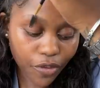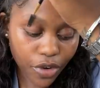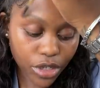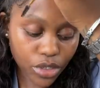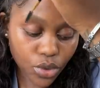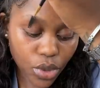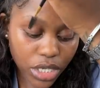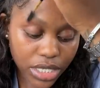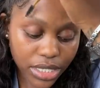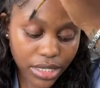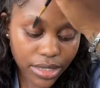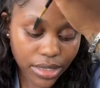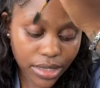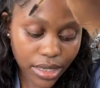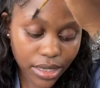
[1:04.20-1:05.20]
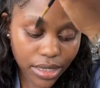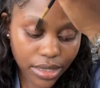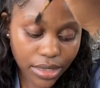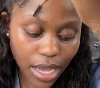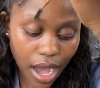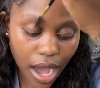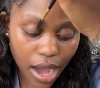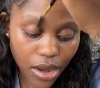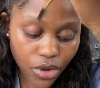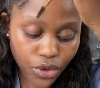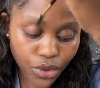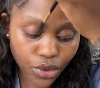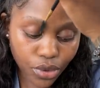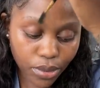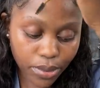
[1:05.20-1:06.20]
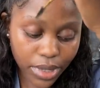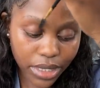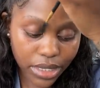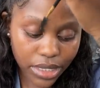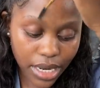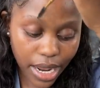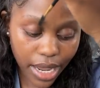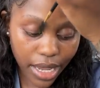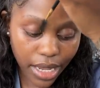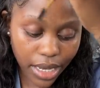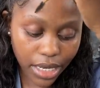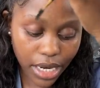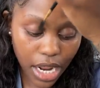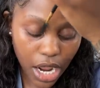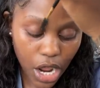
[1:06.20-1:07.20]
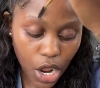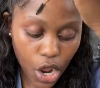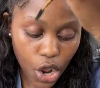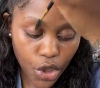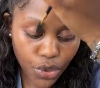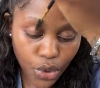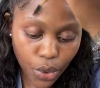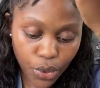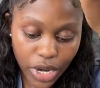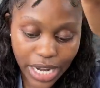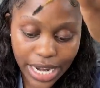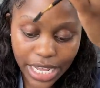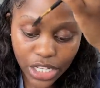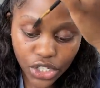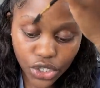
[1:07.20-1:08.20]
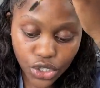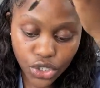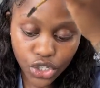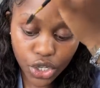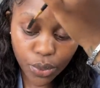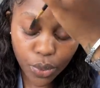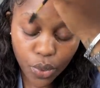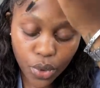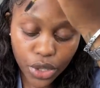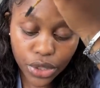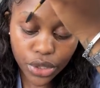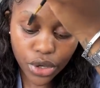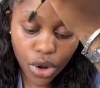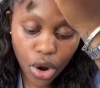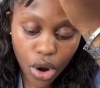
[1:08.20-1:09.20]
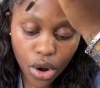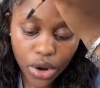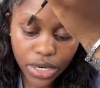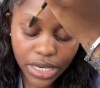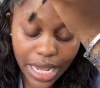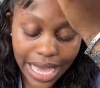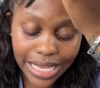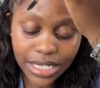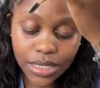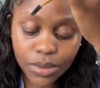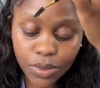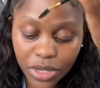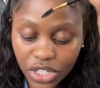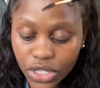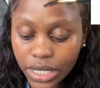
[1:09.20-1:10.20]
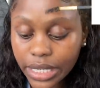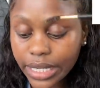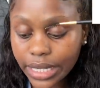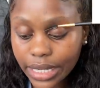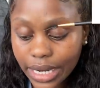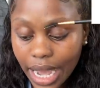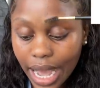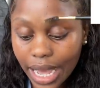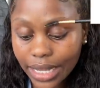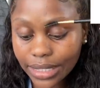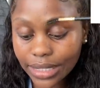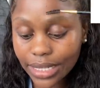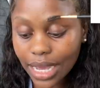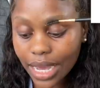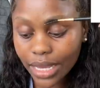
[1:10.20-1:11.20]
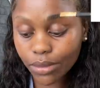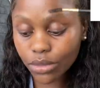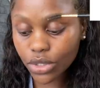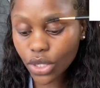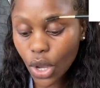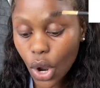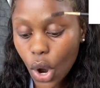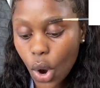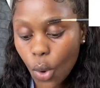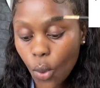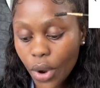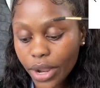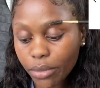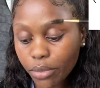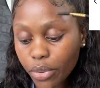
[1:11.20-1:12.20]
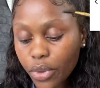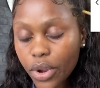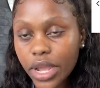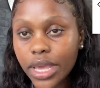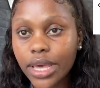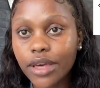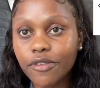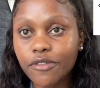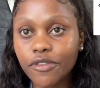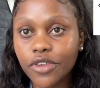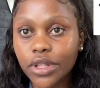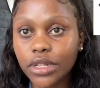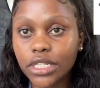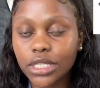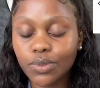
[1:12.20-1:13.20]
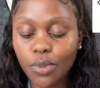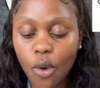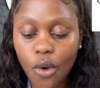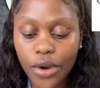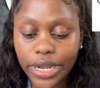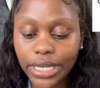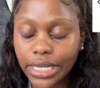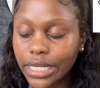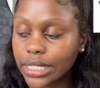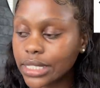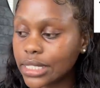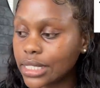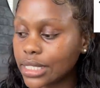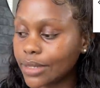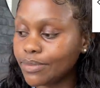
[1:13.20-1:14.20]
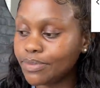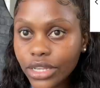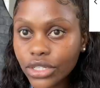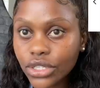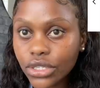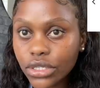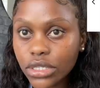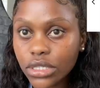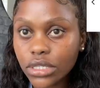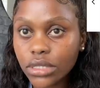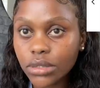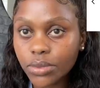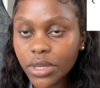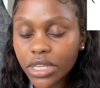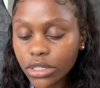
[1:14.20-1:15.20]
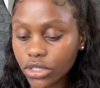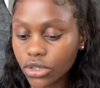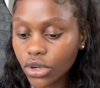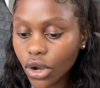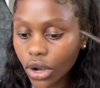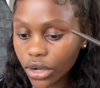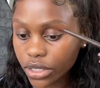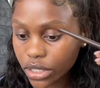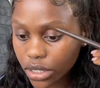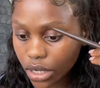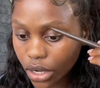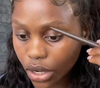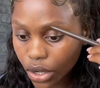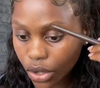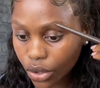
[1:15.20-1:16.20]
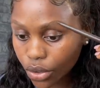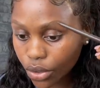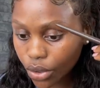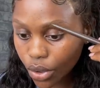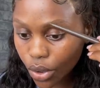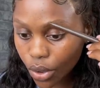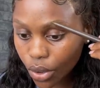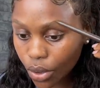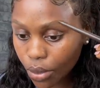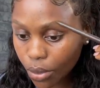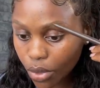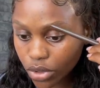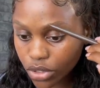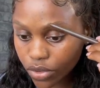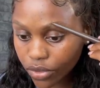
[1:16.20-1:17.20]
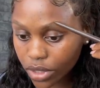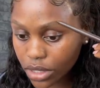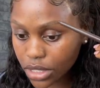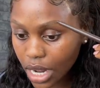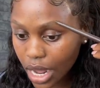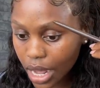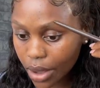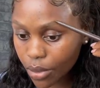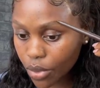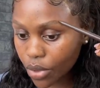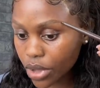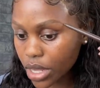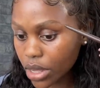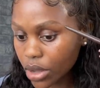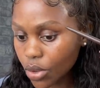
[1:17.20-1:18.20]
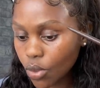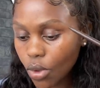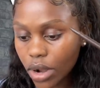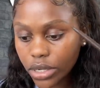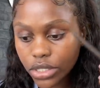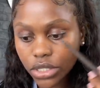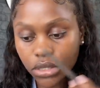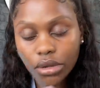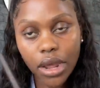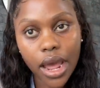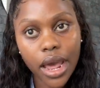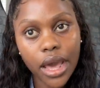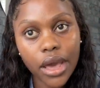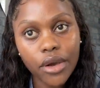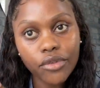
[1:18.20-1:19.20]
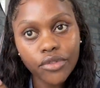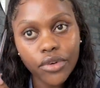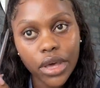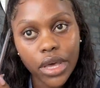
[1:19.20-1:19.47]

first question says, how do you maintain your relationship with God, especially in hard times when prayer feels pointless? Just speak to God. You know, most of the time we want to have